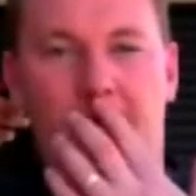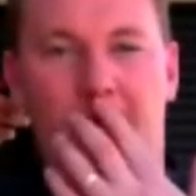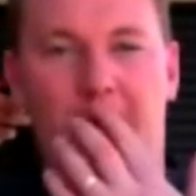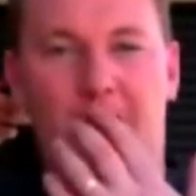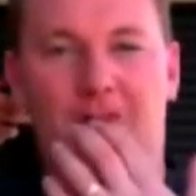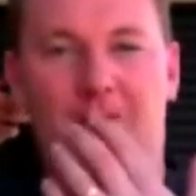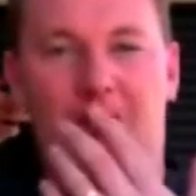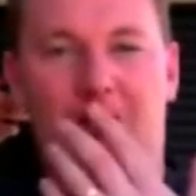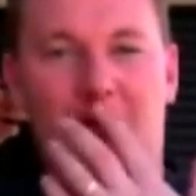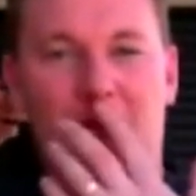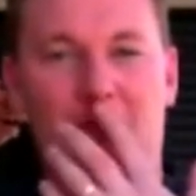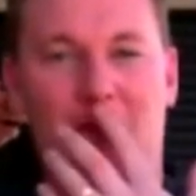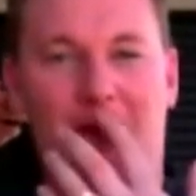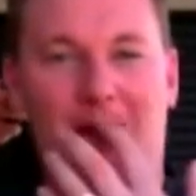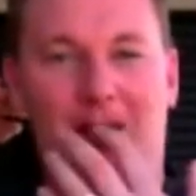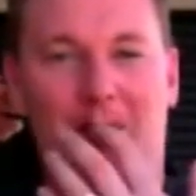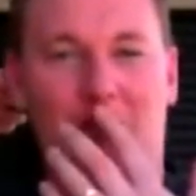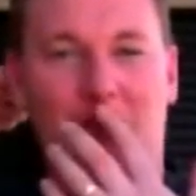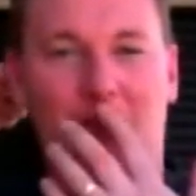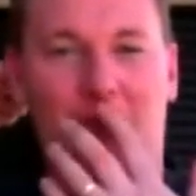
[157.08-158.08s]
is really
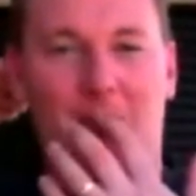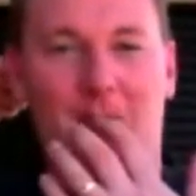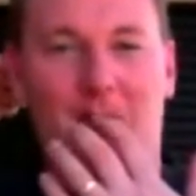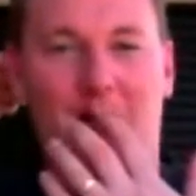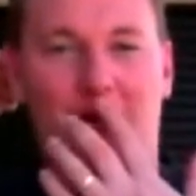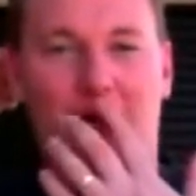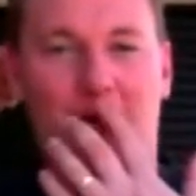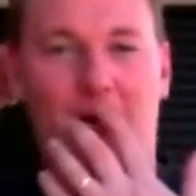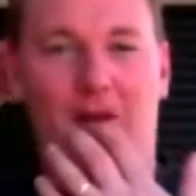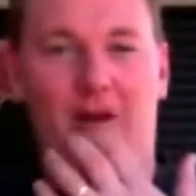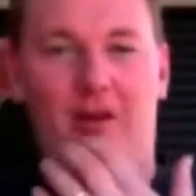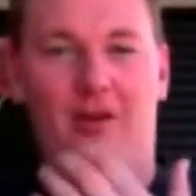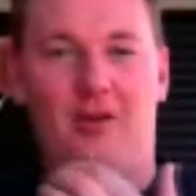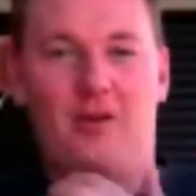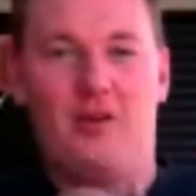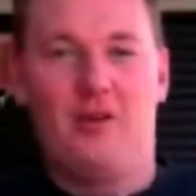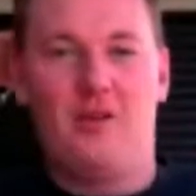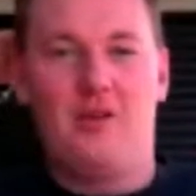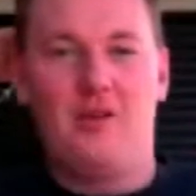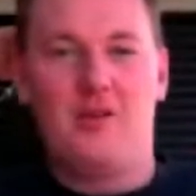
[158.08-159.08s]
making me paranoid.
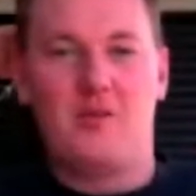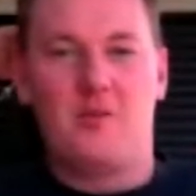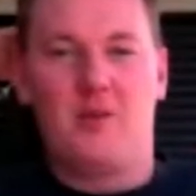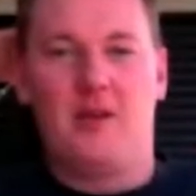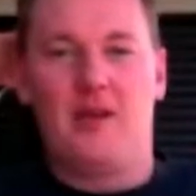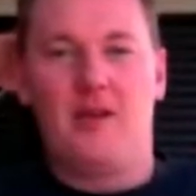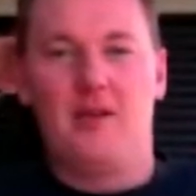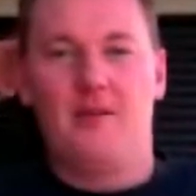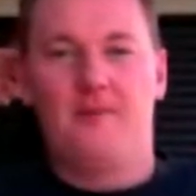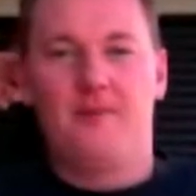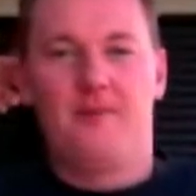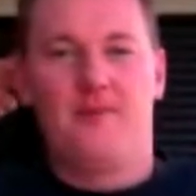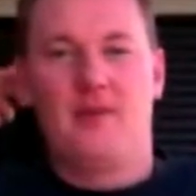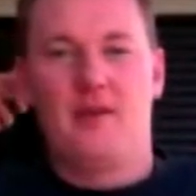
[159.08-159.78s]
Not you, sweetie.